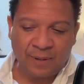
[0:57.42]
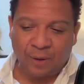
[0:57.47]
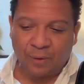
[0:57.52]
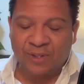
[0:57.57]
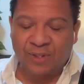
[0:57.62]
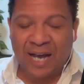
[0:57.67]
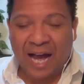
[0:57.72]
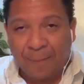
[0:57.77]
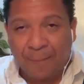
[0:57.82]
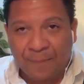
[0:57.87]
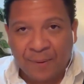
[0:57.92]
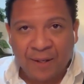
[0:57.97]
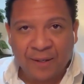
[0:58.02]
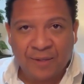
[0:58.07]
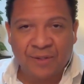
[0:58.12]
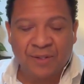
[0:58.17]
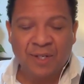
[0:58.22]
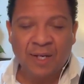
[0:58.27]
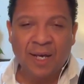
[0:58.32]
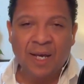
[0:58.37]

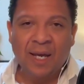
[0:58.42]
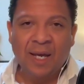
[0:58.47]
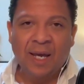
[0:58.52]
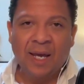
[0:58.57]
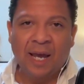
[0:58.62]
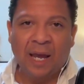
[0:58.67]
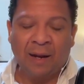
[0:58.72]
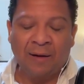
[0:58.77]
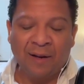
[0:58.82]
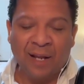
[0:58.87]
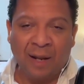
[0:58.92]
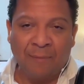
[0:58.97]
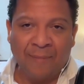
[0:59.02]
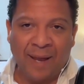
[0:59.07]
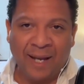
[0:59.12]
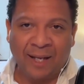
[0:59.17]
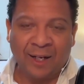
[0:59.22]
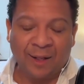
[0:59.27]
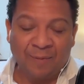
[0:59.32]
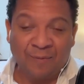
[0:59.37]
topics and
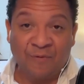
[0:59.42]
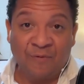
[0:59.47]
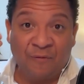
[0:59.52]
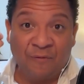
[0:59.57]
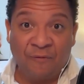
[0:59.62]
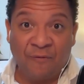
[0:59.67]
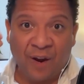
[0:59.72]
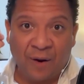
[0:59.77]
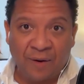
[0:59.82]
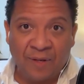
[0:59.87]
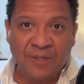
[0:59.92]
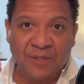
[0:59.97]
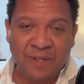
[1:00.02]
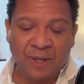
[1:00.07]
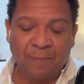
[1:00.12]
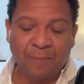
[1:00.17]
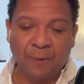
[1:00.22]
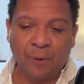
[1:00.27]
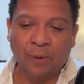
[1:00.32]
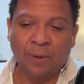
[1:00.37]
making them very
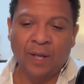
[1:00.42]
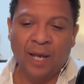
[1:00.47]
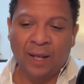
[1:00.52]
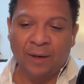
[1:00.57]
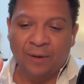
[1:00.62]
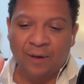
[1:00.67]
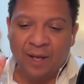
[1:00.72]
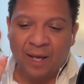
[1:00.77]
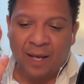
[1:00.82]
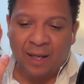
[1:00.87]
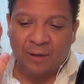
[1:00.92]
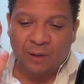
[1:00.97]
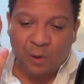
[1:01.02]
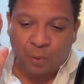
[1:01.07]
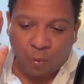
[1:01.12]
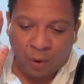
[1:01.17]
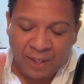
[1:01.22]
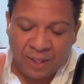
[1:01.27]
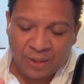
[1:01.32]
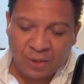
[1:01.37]
simple. And
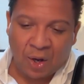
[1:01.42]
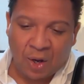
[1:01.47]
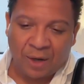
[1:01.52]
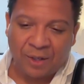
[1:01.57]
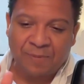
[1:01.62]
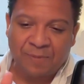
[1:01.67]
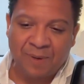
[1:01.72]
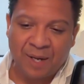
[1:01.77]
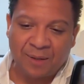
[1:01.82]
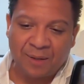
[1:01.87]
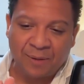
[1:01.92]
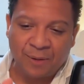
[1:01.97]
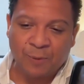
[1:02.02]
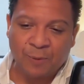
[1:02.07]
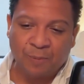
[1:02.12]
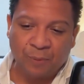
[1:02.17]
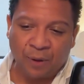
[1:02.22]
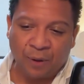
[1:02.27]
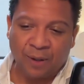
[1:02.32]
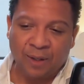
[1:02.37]
what he talks about in this
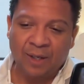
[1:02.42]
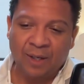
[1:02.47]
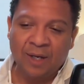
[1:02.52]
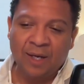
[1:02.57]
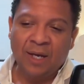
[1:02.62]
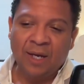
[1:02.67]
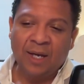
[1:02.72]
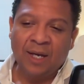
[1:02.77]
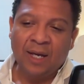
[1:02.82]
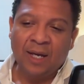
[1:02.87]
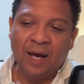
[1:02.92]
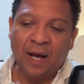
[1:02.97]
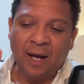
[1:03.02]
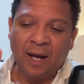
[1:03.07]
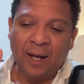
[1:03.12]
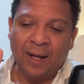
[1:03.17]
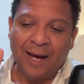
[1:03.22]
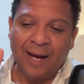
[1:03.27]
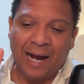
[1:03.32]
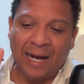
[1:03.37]
book,
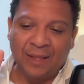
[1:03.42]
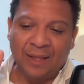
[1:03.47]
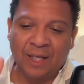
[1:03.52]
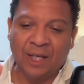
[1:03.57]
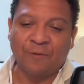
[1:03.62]
I think